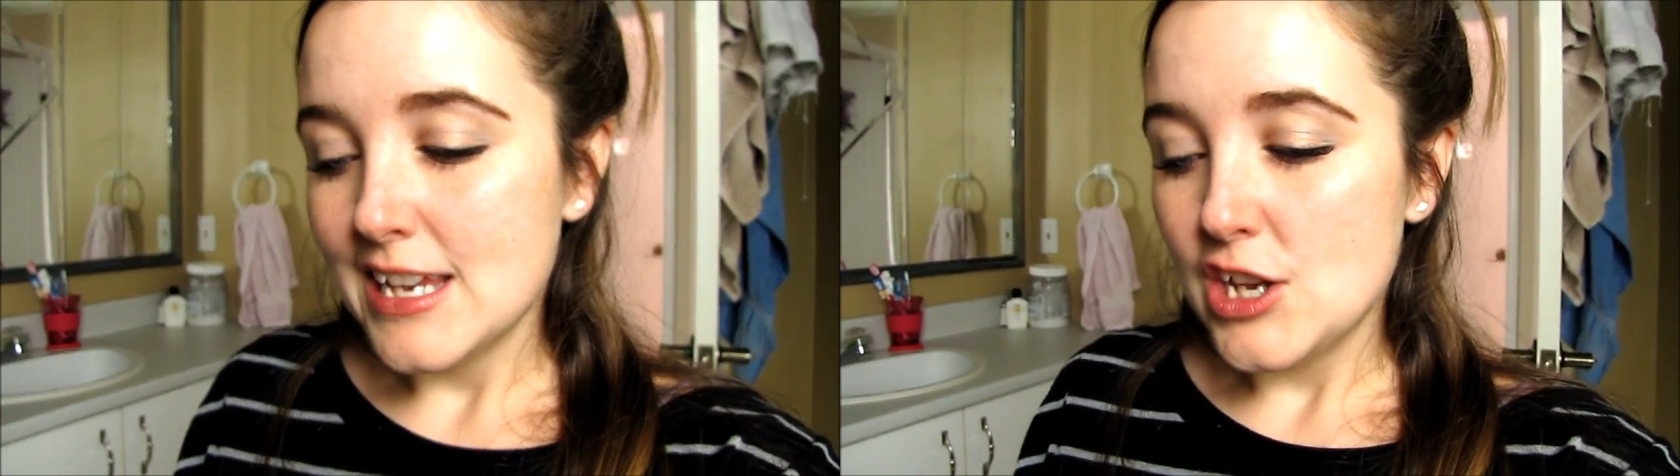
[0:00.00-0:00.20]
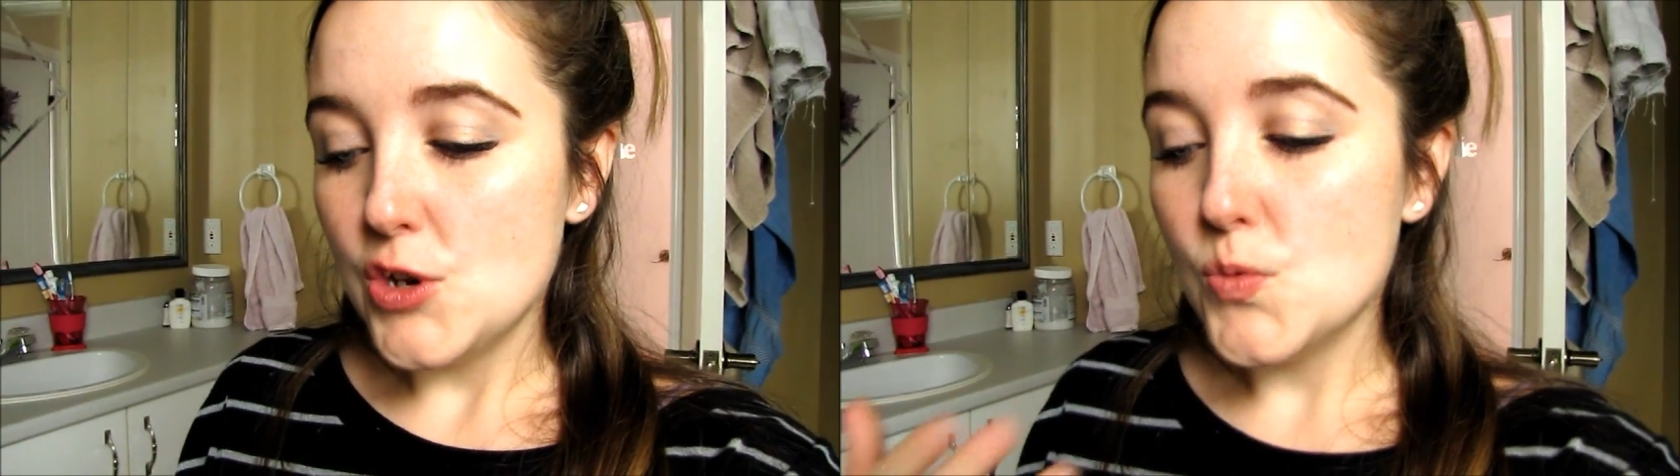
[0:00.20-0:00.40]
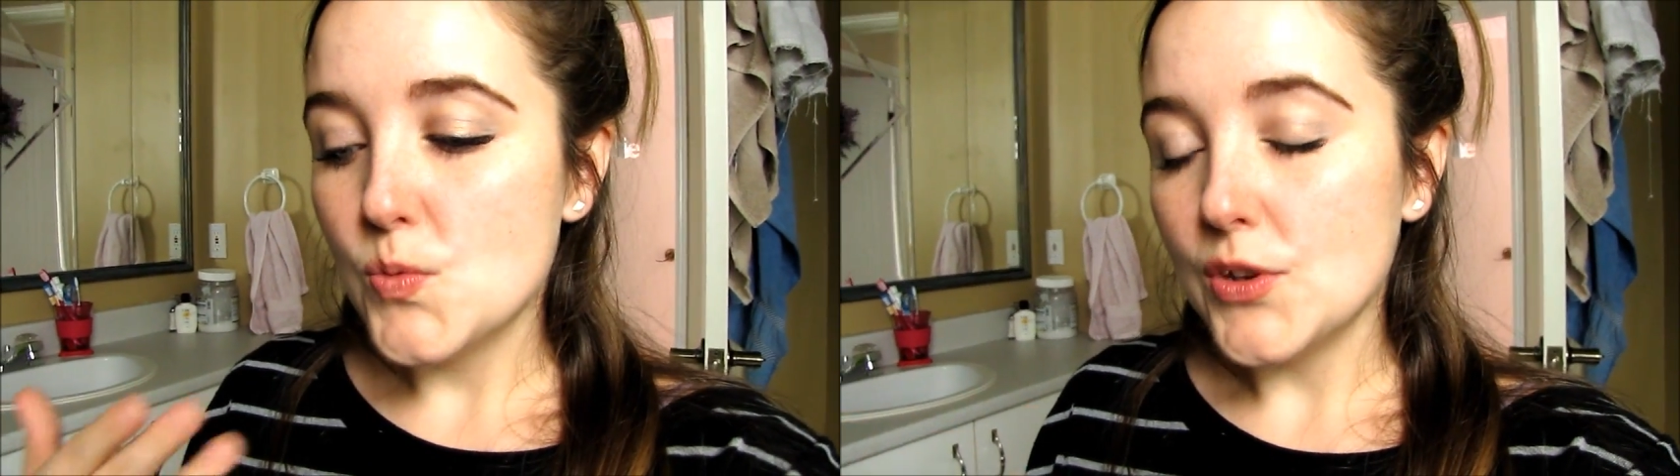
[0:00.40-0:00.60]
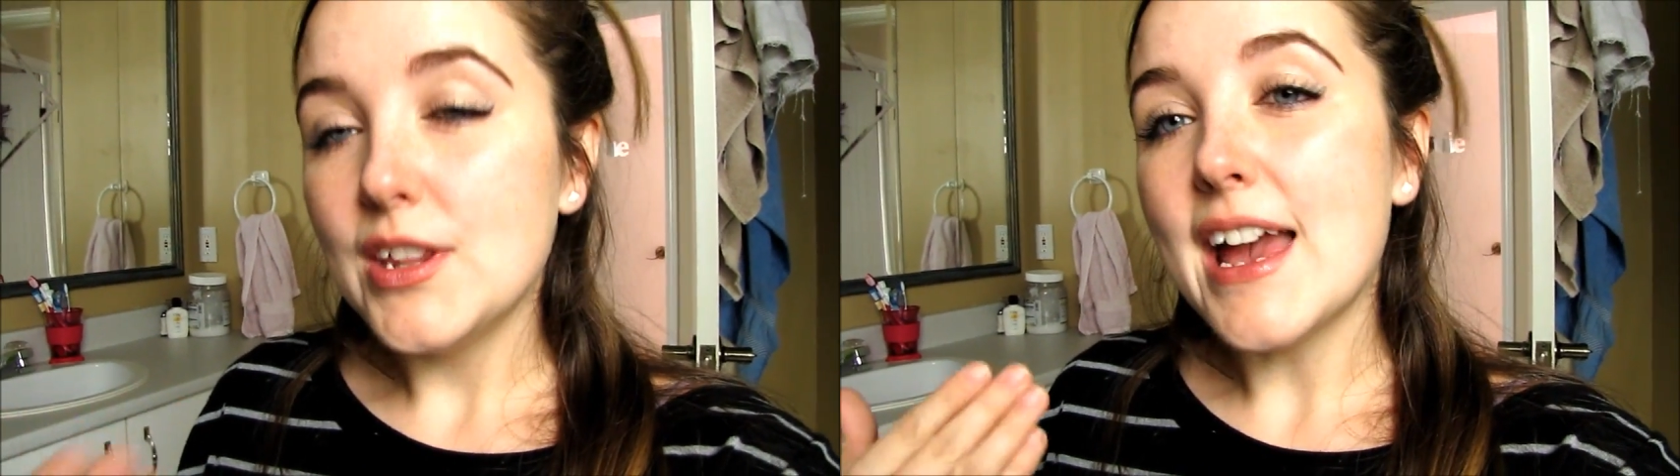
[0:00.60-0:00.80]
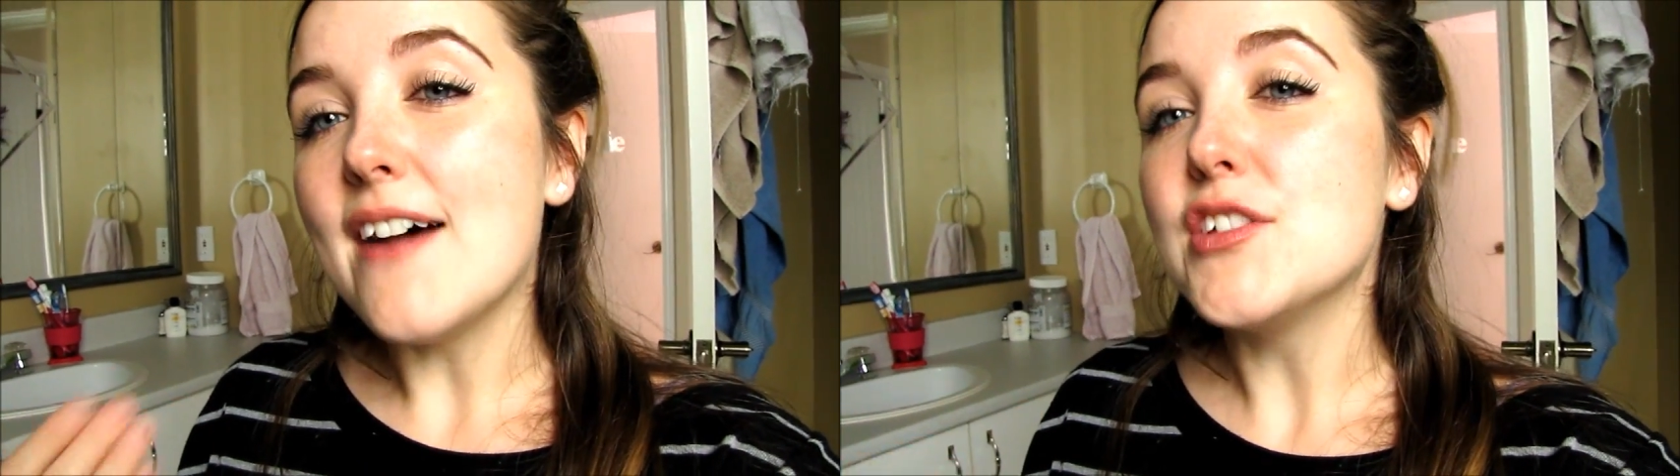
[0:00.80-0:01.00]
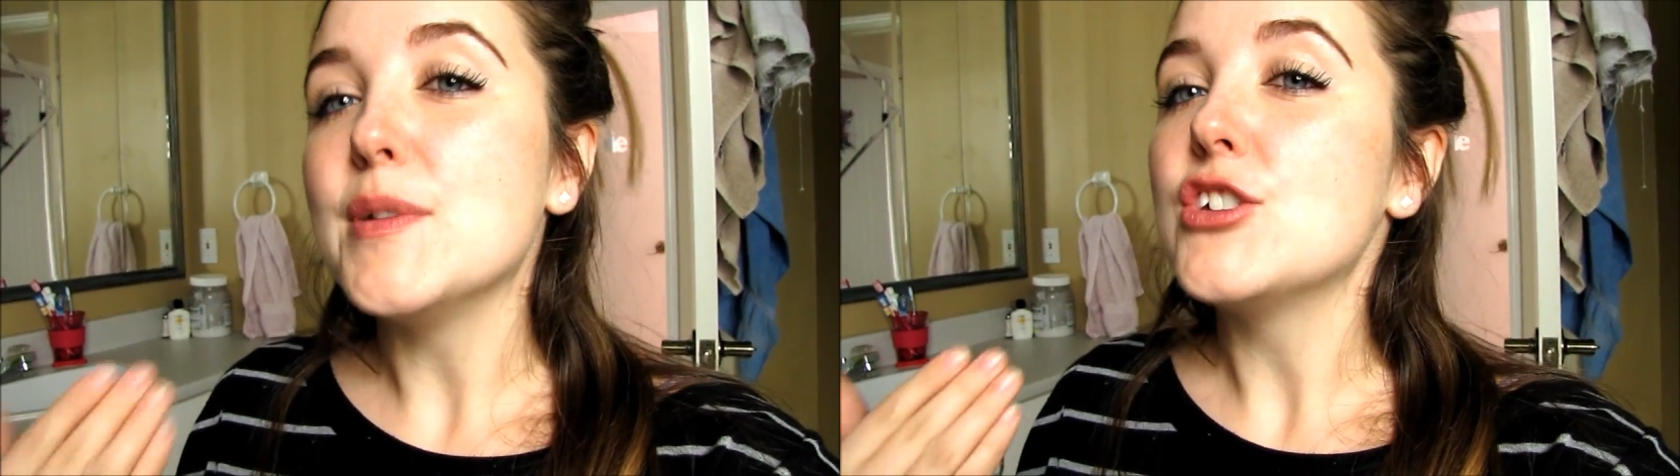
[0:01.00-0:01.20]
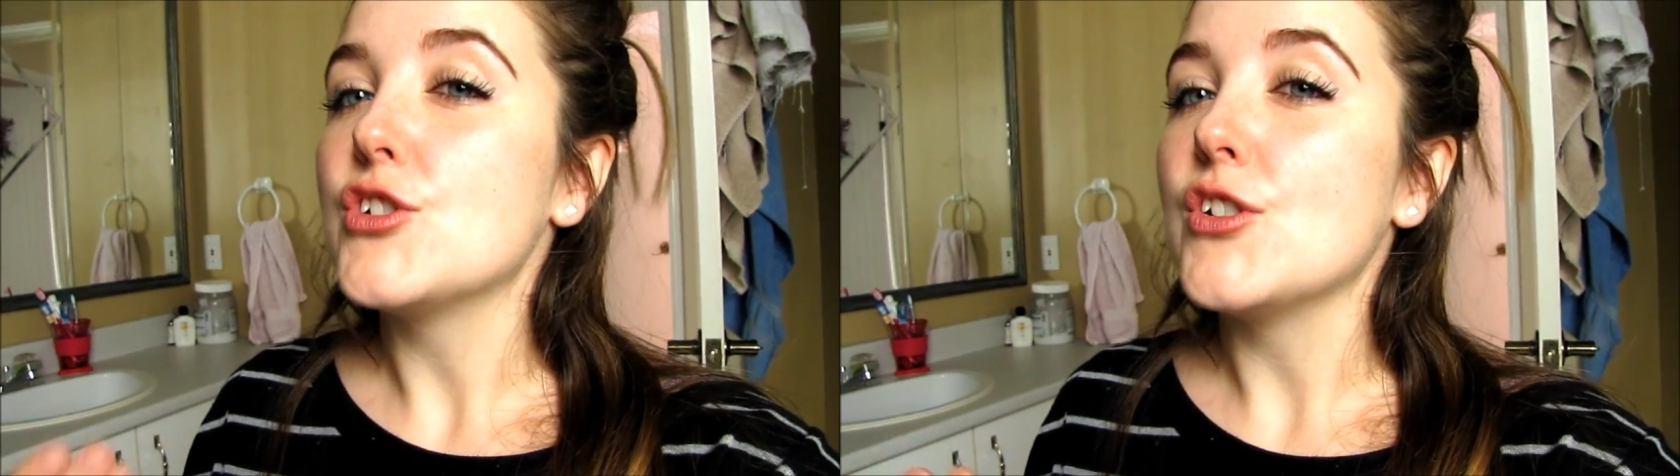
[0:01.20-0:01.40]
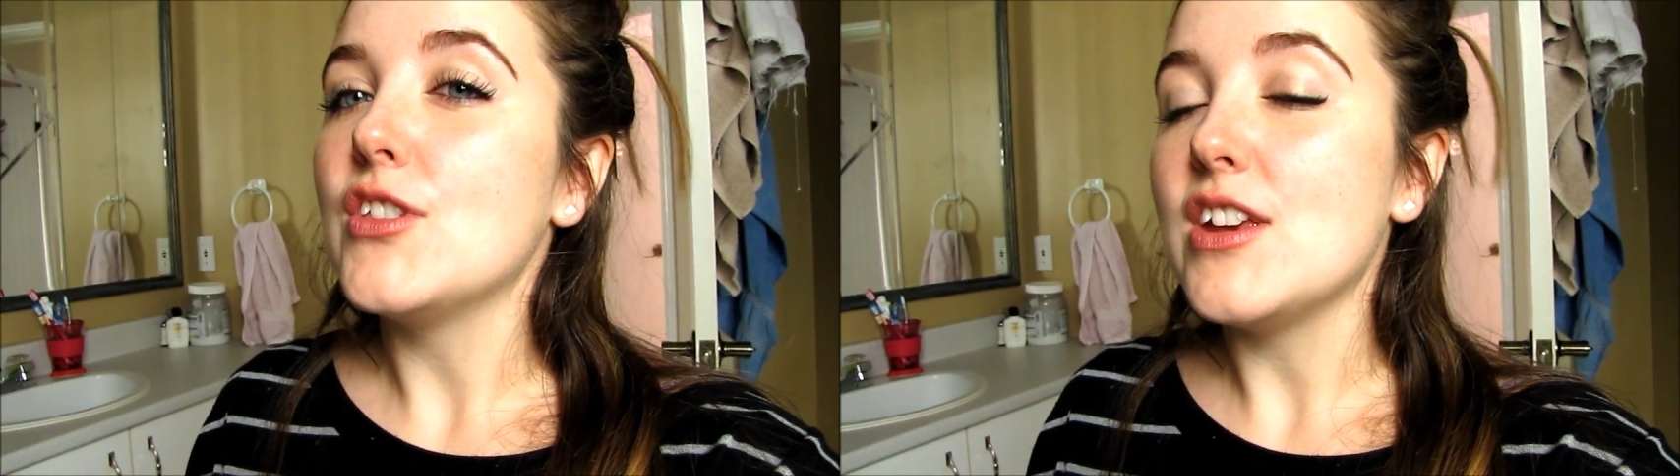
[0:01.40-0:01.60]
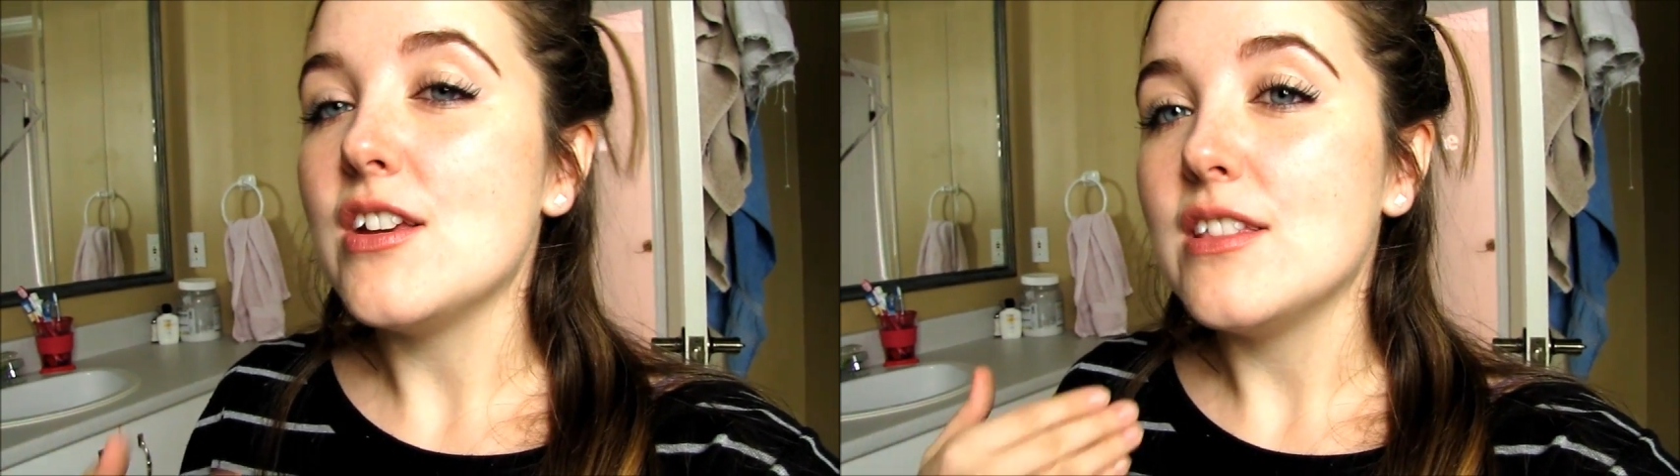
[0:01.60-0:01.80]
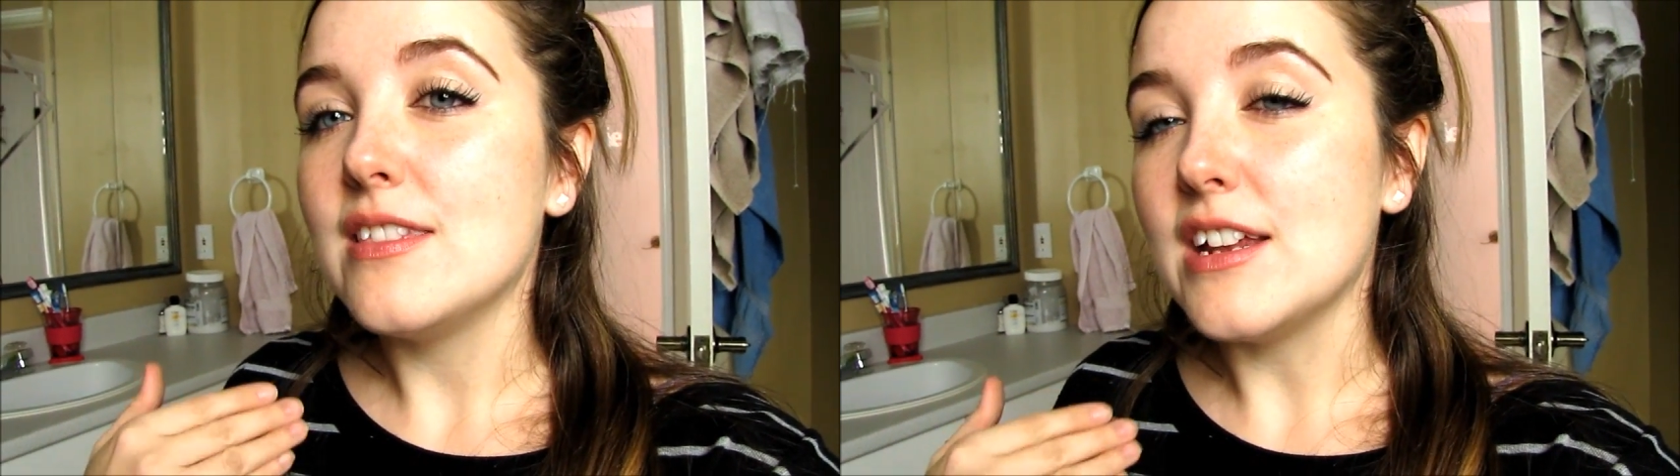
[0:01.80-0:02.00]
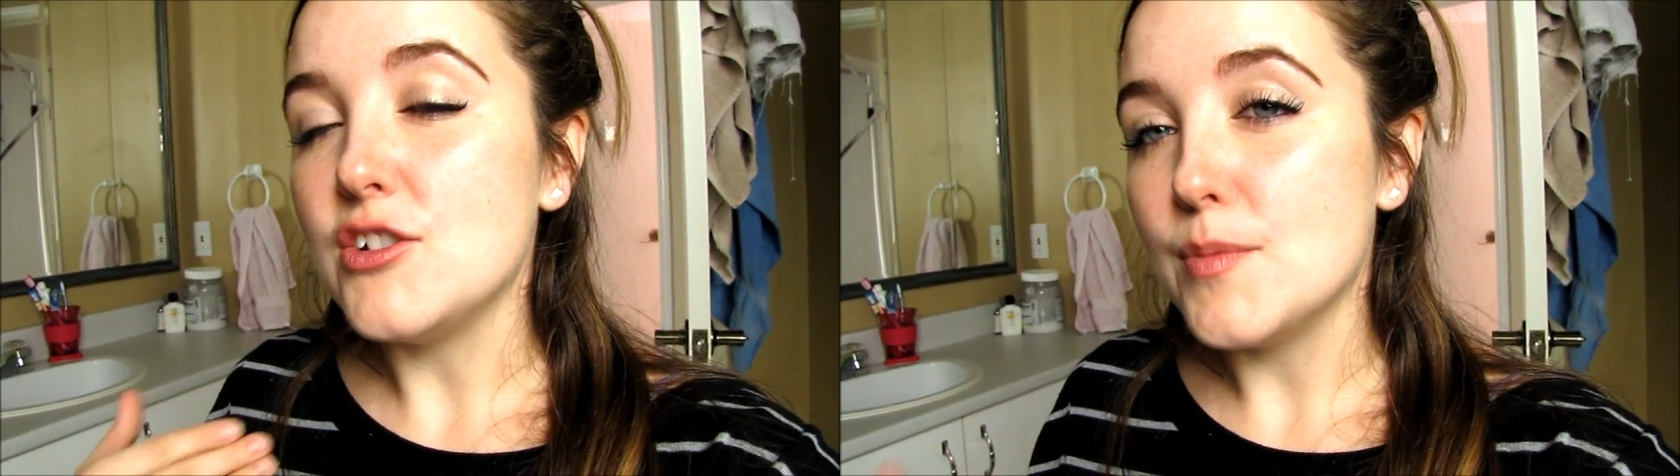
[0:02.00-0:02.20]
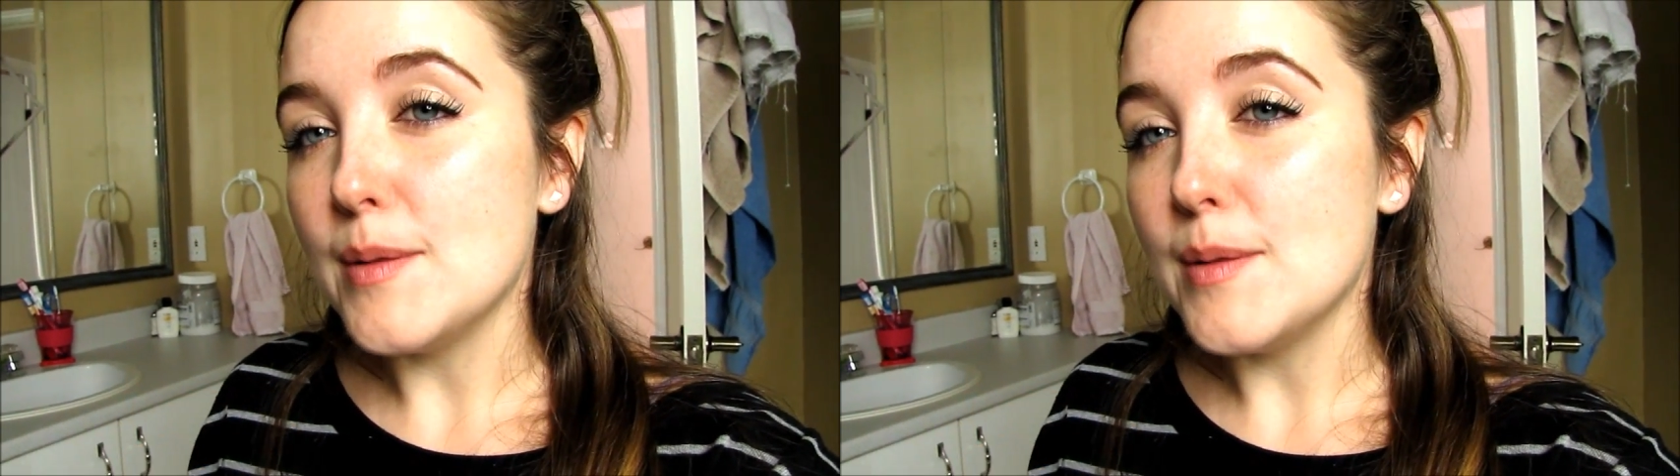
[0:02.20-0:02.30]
you really have to make sure that your